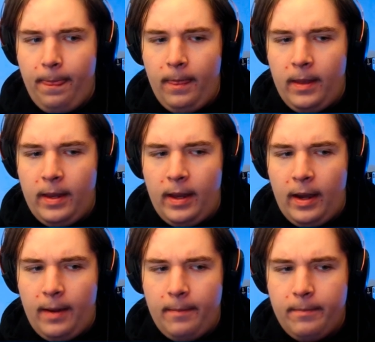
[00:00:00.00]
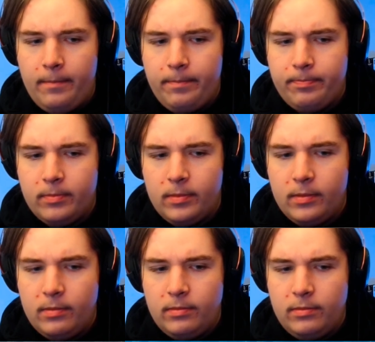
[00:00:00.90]
yeah.
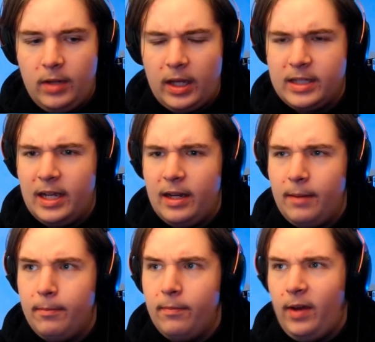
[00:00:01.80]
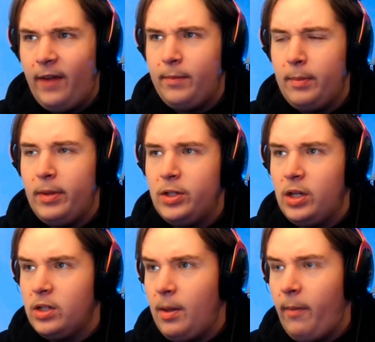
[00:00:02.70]
Like I said, I have been
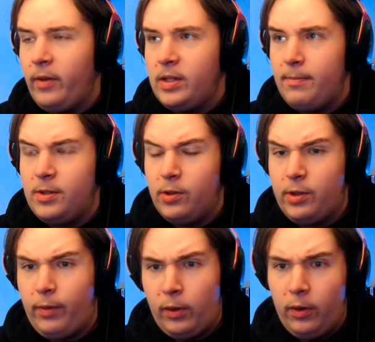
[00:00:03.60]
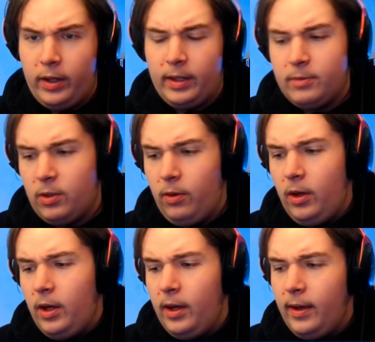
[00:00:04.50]
binging some of these episodes and recording them, so
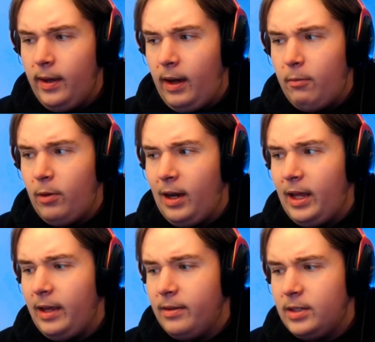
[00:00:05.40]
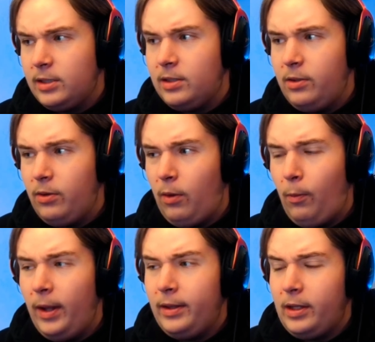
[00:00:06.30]
I'm really just, you know,
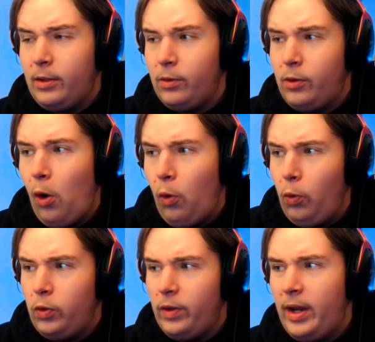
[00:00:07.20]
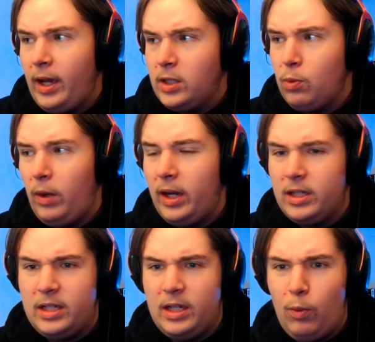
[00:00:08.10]
wanting to go to the next one
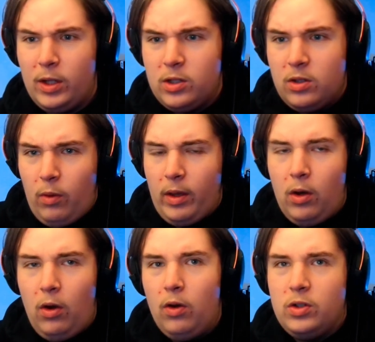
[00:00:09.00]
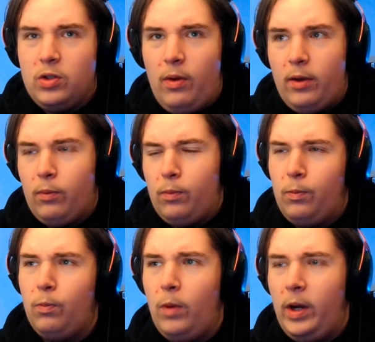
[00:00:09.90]
and see what's going on, so I don't
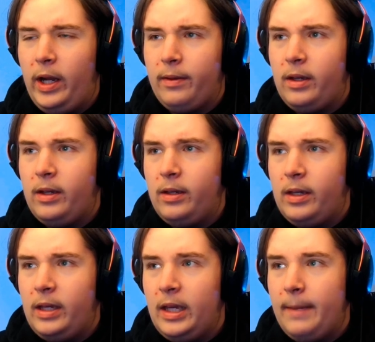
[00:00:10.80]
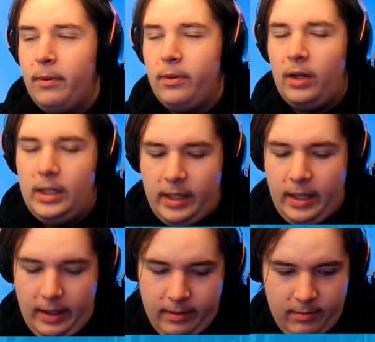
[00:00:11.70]
wanna keep
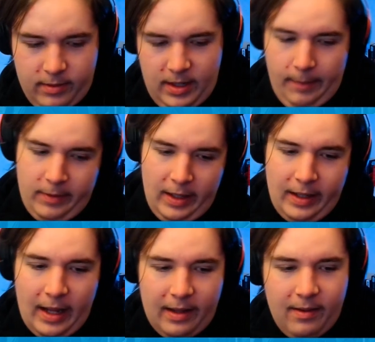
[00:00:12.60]
talking something that